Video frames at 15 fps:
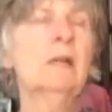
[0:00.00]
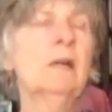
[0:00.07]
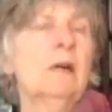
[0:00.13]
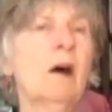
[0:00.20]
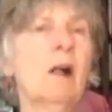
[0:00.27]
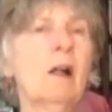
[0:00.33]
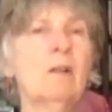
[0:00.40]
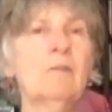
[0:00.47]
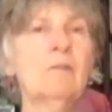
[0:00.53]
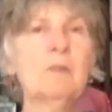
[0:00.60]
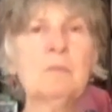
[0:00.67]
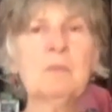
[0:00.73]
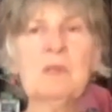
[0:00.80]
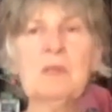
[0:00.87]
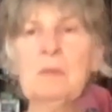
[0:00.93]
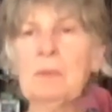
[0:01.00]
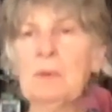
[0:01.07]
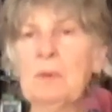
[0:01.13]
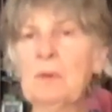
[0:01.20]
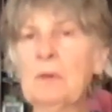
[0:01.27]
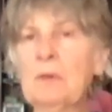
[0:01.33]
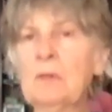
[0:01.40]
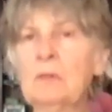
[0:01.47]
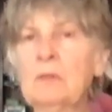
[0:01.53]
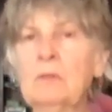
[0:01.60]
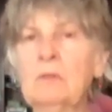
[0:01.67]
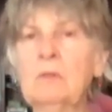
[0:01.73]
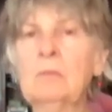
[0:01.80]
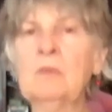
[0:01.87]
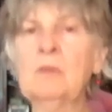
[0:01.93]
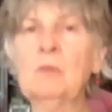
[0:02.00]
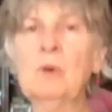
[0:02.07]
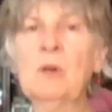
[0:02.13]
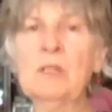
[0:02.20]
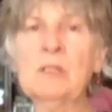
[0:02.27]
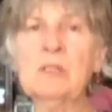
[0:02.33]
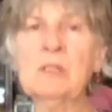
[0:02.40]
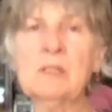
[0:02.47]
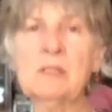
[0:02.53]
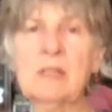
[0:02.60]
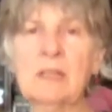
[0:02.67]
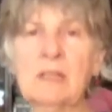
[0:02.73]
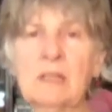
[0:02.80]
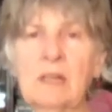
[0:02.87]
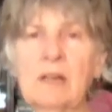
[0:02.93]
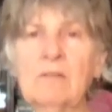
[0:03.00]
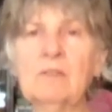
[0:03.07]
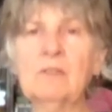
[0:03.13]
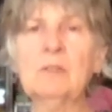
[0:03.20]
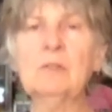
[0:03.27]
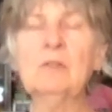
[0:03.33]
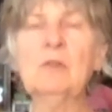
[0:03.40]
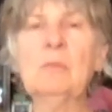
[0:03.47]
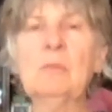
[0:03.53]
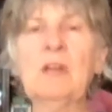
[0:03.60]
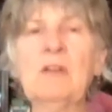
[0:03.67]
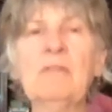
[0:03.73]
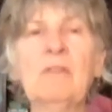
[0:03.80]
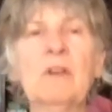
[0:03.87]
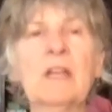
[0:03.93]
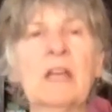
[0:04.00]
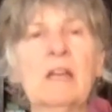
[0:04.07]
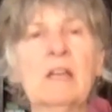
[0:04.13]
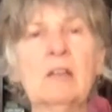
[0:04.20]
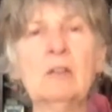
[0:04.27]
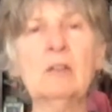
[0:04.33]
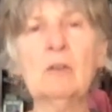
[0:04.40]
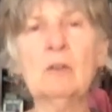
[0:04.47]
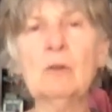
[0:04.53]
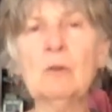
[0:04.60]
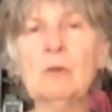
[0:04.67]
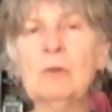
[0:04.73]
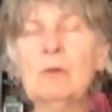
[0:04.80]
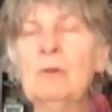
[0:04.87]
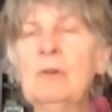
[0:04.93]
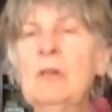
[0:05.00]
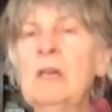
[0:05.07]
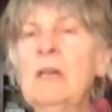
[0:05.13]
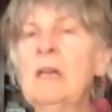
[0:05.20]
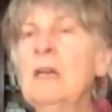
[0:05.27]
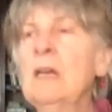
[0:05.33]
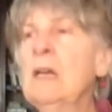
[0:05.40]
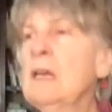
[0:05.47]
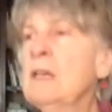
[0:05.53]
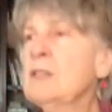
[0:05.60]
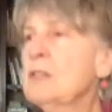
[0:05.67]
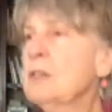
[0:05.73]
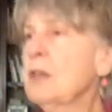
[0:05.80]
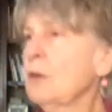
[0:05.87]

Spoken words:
all of the people whom you want to send love to. You may forget you. So